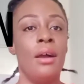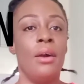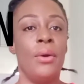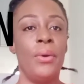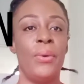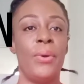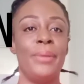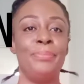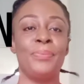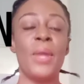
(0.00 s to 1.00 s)
Whew.
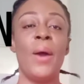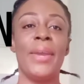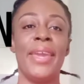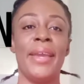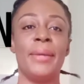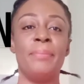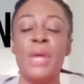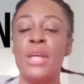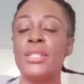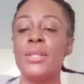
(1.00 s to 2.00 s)
Okay.
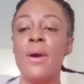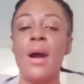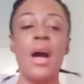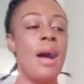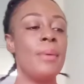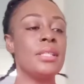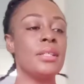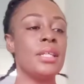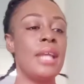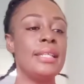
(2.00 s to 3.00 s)
So I was
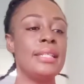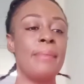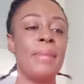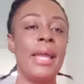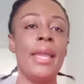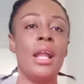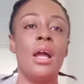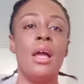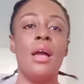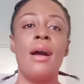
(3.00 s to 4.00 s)
looking at it. I'm like,
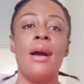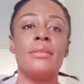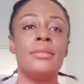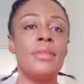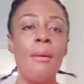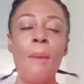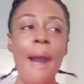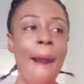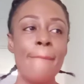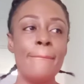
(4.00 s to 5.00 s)
so
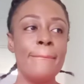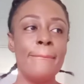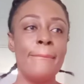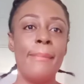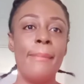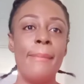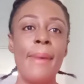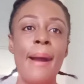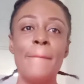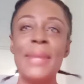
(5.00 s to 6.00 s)
what? I've
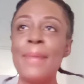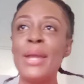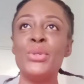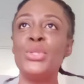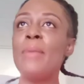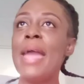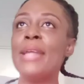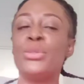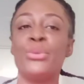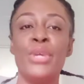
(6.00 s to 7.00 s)
been on YouTube
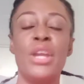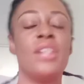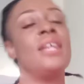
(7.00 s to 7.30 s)
like 2 years.